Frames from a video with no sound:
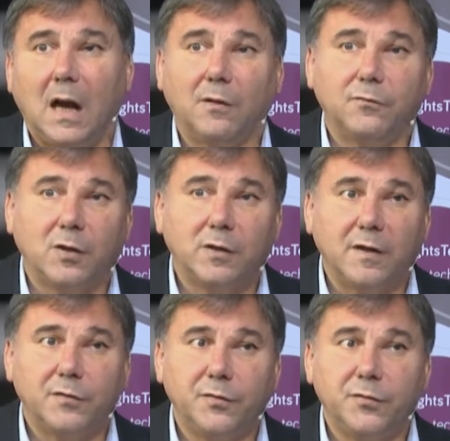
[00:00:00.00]
for the
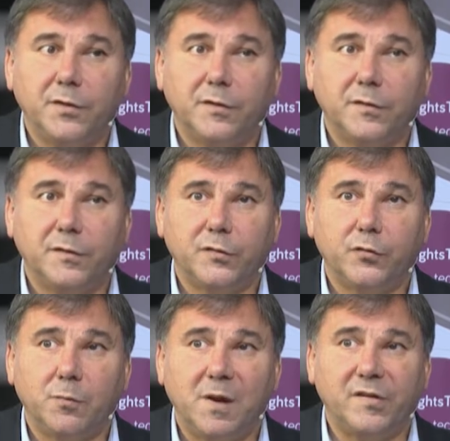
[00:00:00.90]
last 50 years is
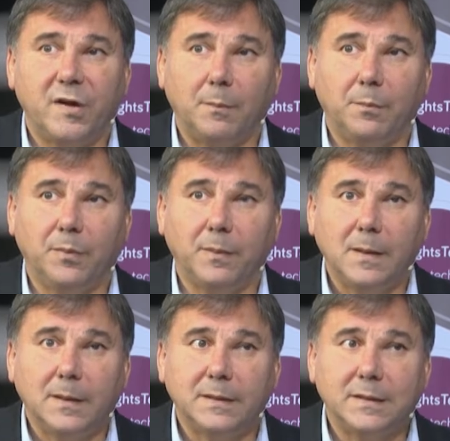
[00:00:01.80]
so much up
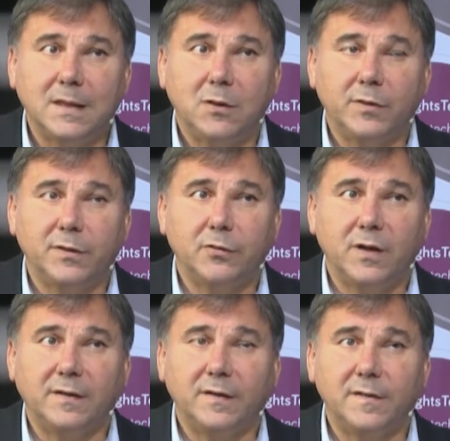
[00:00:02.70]
that now in the
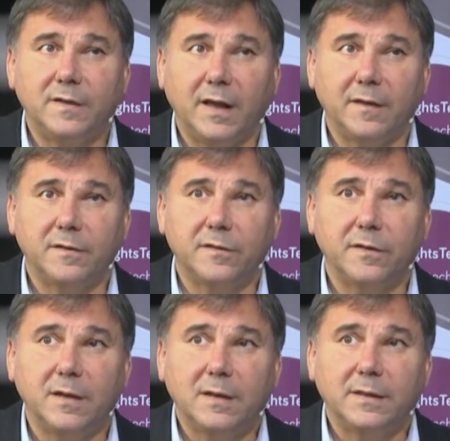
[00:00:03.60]
United States,
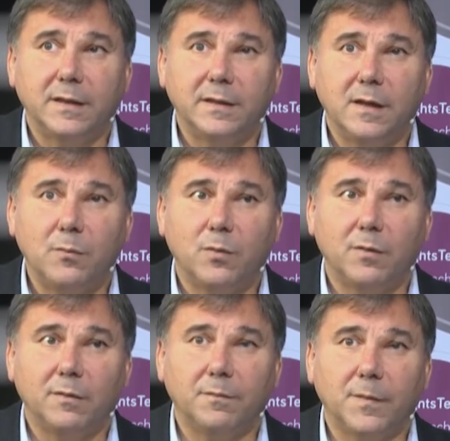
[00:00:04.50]
the
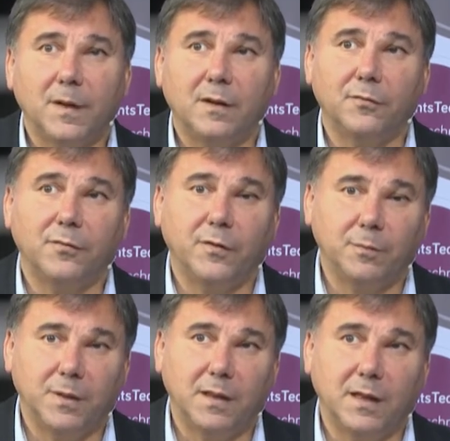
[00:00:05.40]
number of
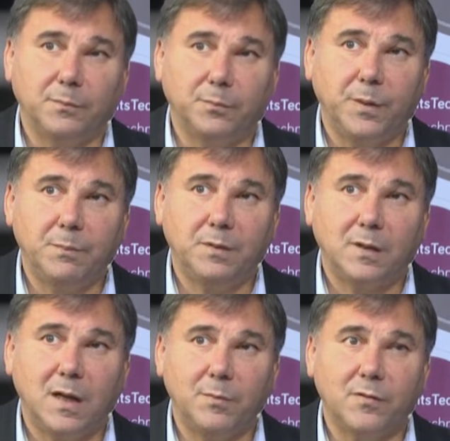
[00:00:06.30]
people
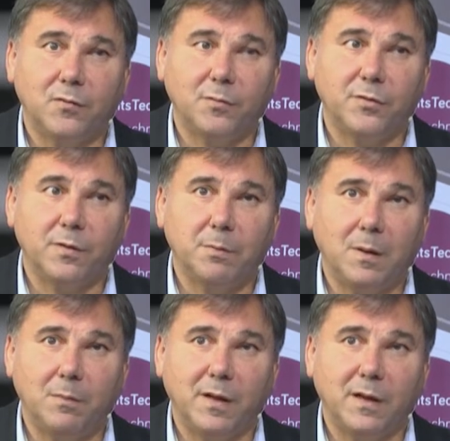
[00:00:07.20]
coming from the
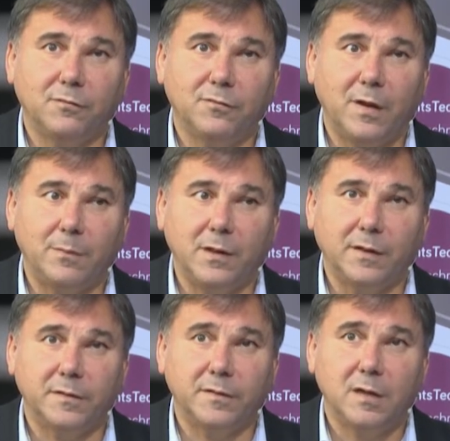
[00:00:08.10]
Republican
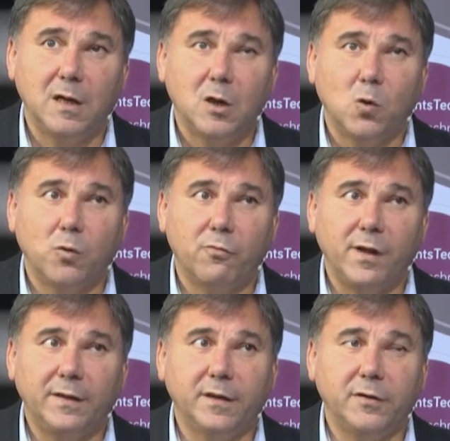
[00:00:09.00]
families who are
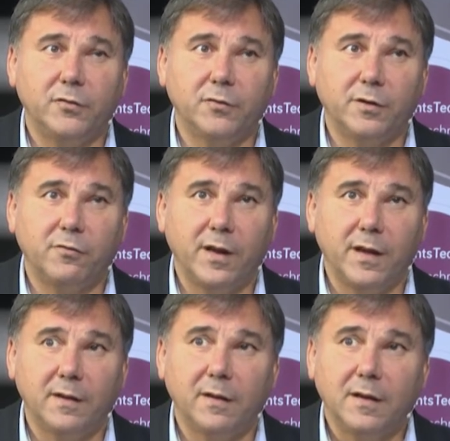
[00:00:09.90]
ready to
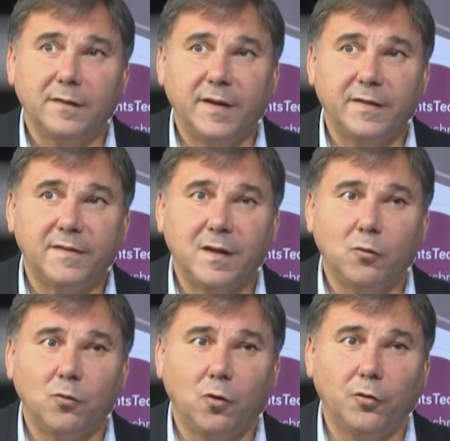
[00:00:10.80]
agree their son
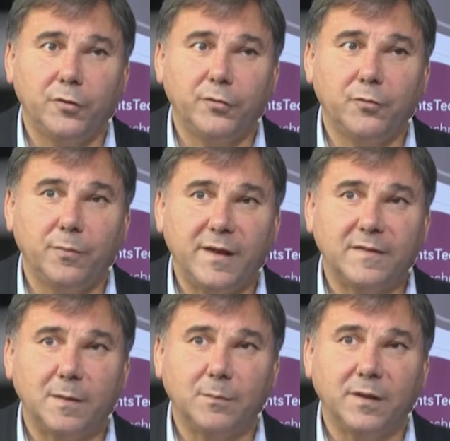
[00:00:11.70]
or daughter to make
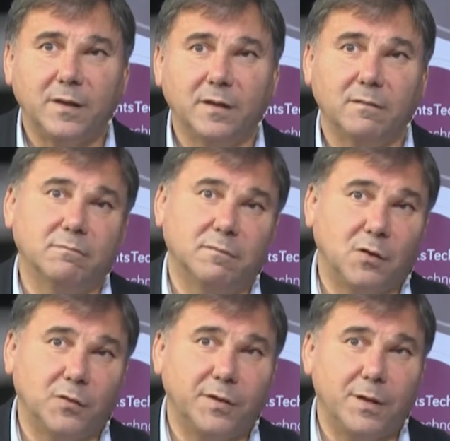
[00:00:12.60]
somebody
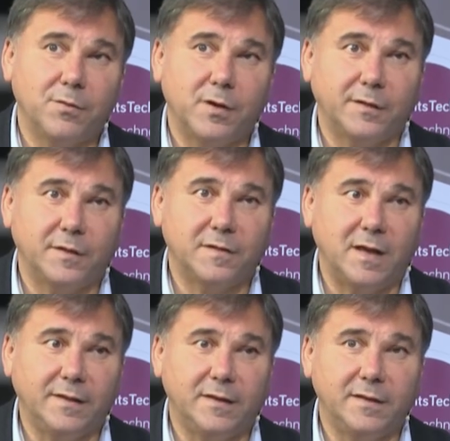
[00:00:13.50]
on the Democratic
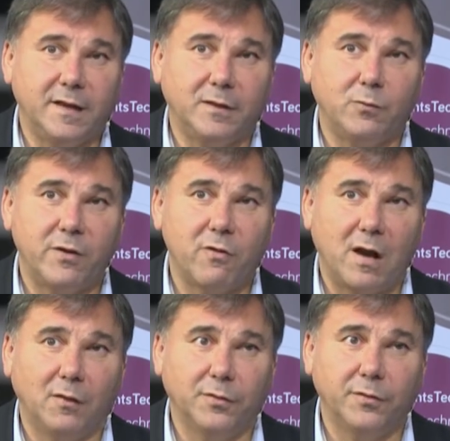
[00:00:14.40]
side and the other way
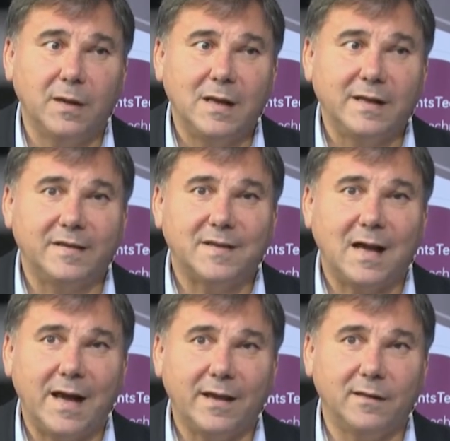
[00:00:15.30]
around is
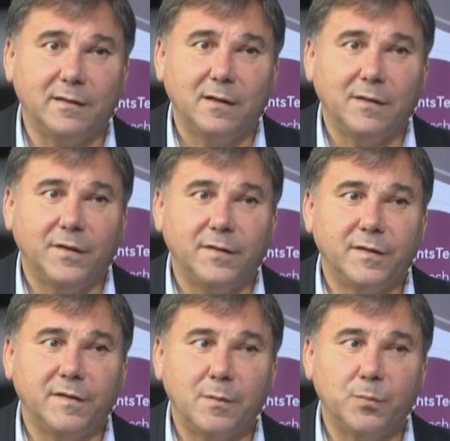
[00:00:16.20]
higher than the
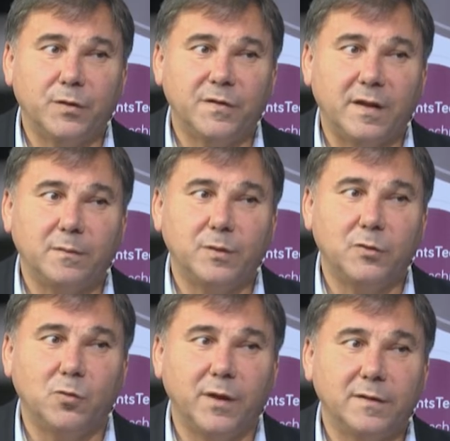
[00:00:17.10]
same percent
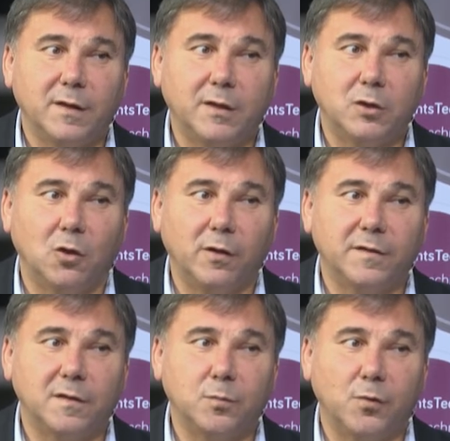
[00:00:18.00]
between the
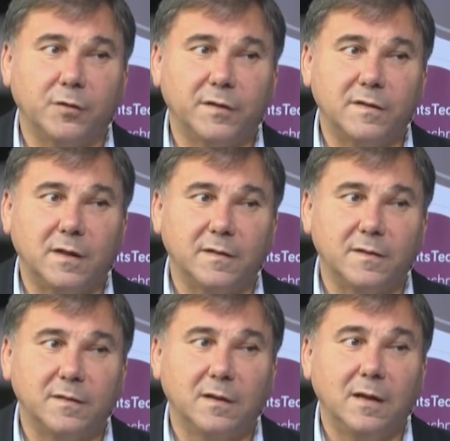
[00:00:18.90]
Catholics and
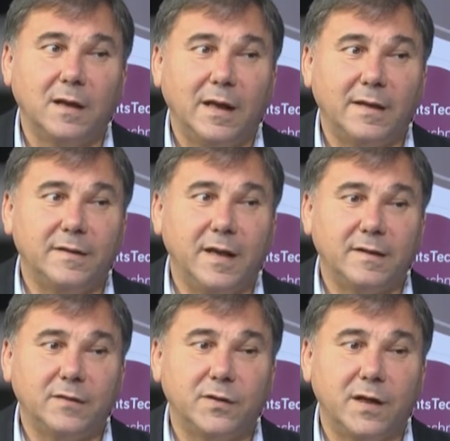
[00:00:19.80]
Protestants at the
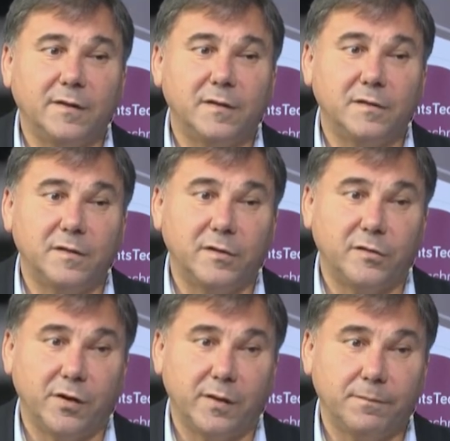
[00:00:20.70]
end of the 19th century.